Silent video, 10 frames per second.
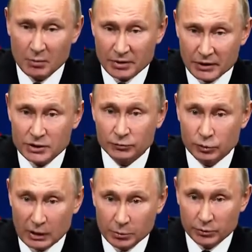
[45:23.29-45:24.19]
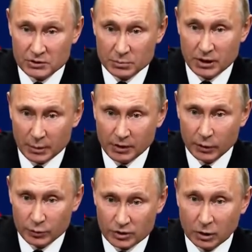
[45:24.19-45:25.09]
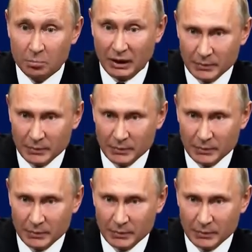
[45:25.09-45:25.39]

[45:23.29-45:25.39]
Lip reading: Well, do you remember, do you think